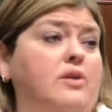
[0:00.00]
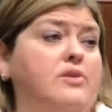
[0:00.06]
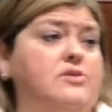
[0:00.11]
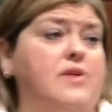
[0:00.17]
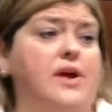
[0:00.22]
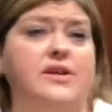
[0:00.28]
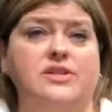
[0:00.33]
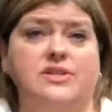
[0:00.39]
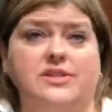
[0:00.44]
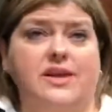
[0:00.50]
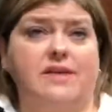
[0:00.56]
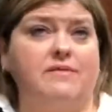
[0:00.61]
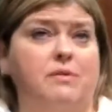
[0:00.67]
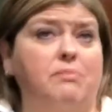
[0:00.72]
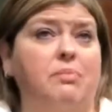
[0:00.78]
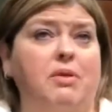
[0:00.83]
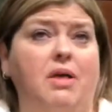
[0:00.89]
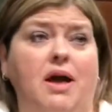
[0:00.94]
So I just give
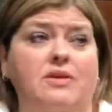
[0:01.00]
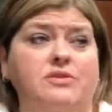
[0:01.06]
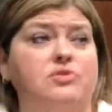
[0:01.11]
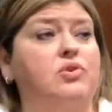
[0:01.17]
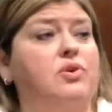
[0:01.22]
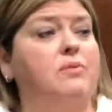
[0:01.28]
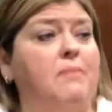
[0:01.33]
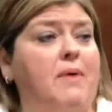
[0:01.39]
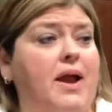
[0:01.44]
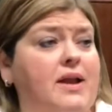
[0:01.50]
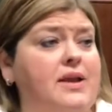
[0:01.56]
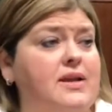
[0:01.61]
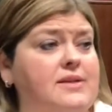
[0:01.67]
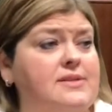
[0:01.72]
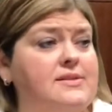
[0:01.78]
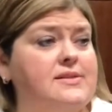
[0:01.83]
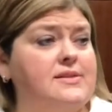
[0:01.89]
a plus or a minus.